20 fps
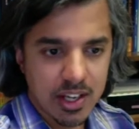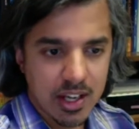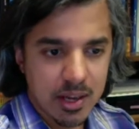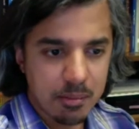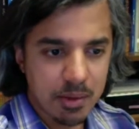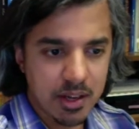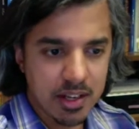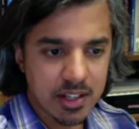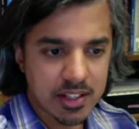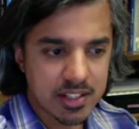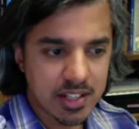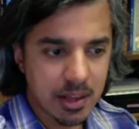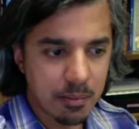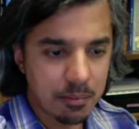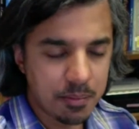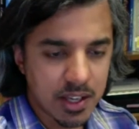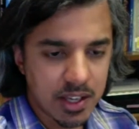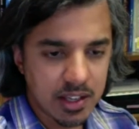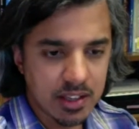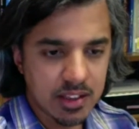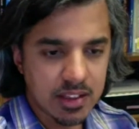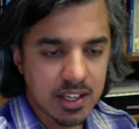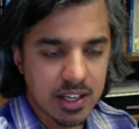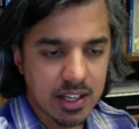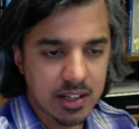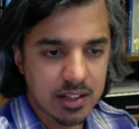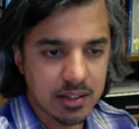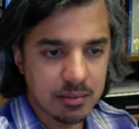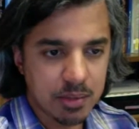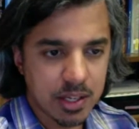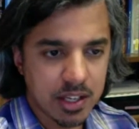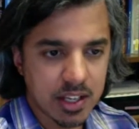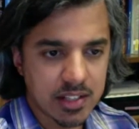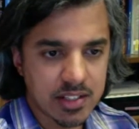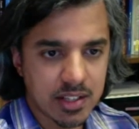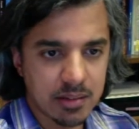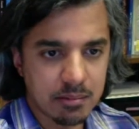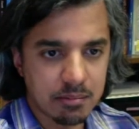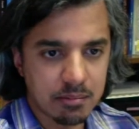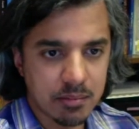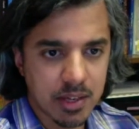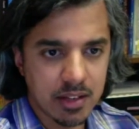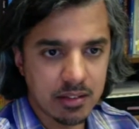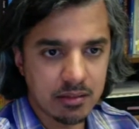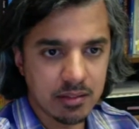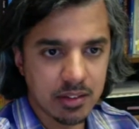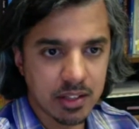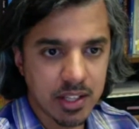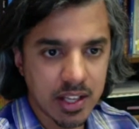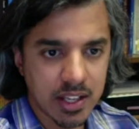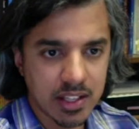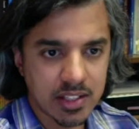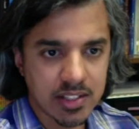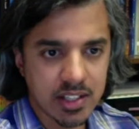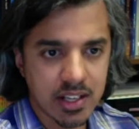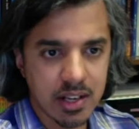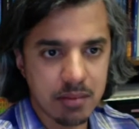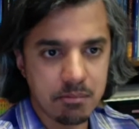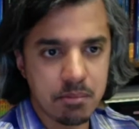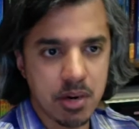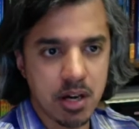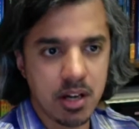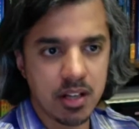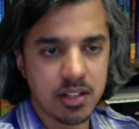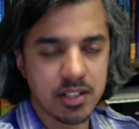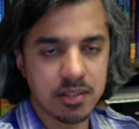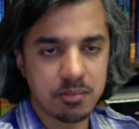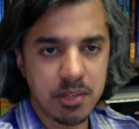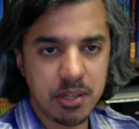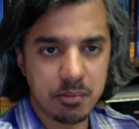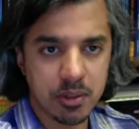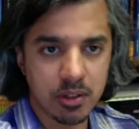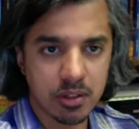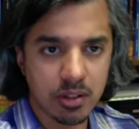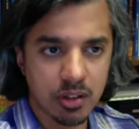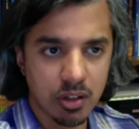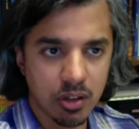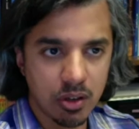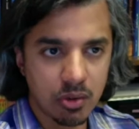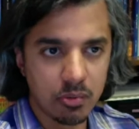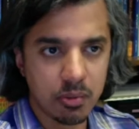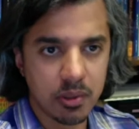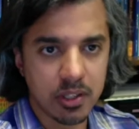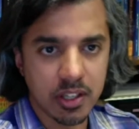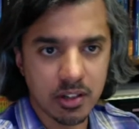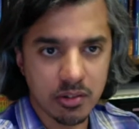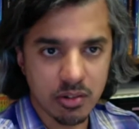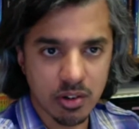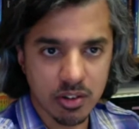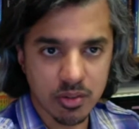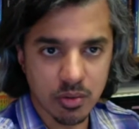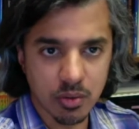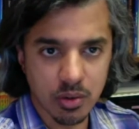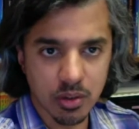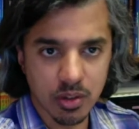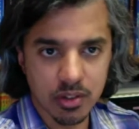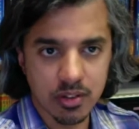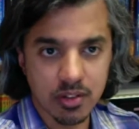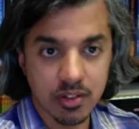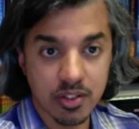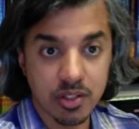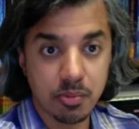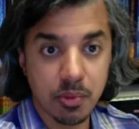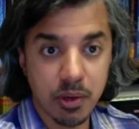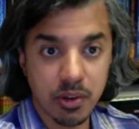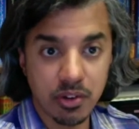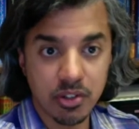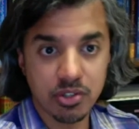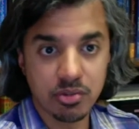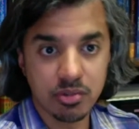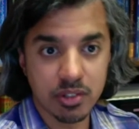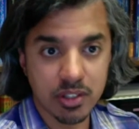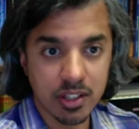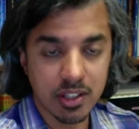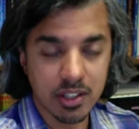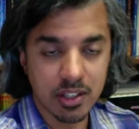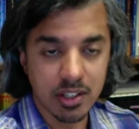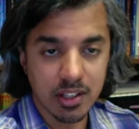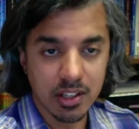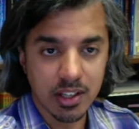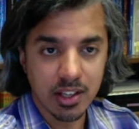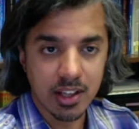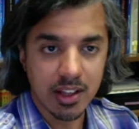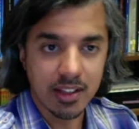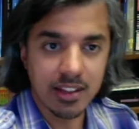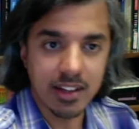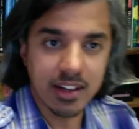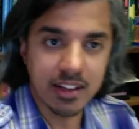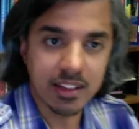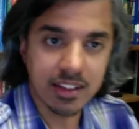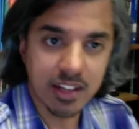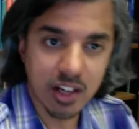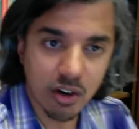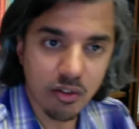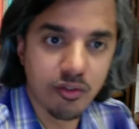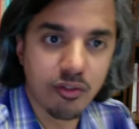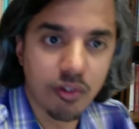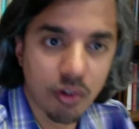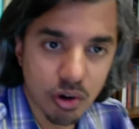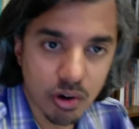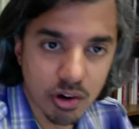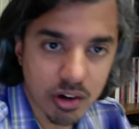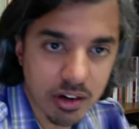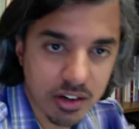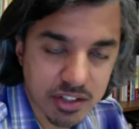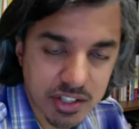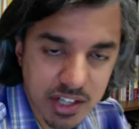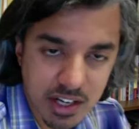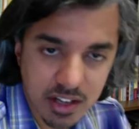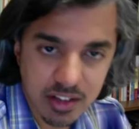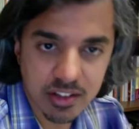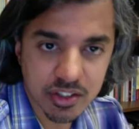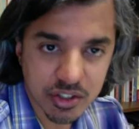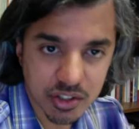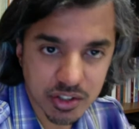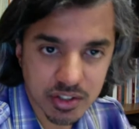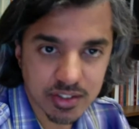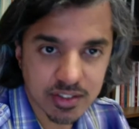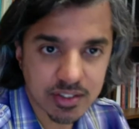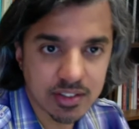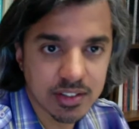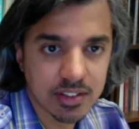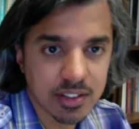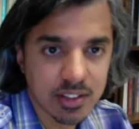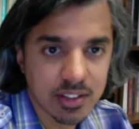but it's something that, because it links and it bonds people globally across the world, spiritually, that it therefore challenges